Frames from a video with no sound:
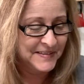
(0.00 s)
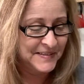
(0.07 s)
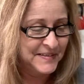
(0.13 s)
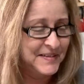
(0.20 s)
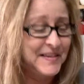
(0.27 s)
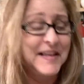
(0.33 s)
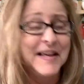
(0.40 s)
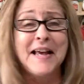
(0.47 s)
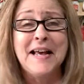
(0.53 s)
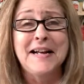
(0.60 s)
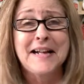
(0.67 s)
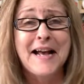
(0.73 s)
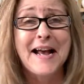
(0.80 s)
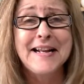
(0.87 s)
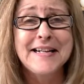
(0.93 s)

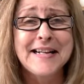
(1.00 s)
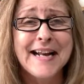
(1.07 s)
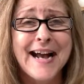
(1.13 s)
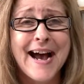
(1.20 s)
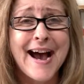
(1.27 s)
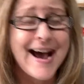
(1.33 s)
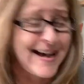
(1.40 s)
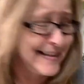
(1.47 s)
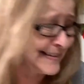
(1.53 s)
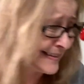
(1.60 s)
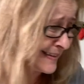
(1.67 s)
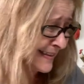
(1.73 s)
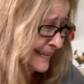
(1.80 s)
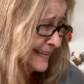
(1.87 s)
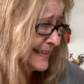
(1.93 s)
that I
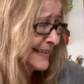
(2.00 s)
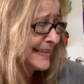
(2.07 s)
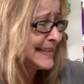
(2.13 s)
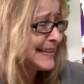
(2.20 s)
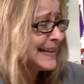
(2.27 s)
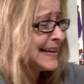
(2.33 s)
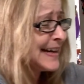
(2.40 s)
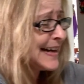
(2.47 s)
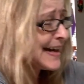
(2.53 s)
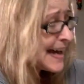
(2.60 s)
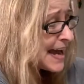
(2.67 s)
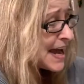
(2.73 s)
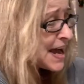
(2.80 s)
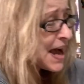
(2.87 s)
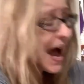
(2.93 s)
got,
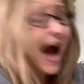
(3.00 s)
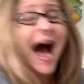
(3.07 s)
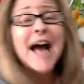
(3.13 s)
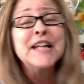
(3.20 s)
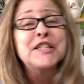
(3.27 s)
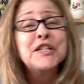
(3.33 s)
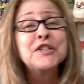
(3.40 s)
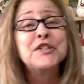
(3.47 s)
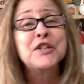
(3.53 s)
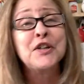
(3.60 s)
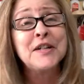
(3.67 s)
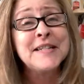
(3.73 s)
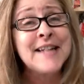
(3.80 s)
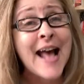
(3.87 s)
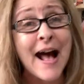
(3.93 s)
I just
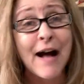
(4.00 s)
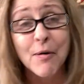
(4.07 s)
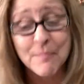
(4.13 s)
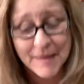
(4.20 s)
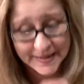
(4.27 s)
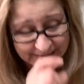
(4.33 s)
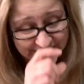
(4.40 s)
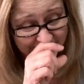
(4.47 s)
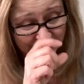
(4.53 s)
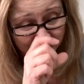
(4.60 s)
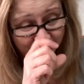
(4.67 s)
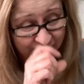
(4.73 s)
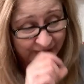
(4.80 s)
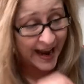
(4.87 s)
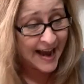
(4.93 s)
couldn't help
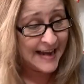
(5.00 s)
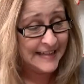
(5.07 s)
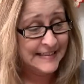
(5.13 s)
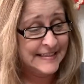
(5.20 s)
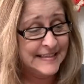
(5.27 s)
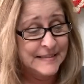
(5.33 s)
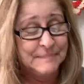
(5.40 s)
myself, guys.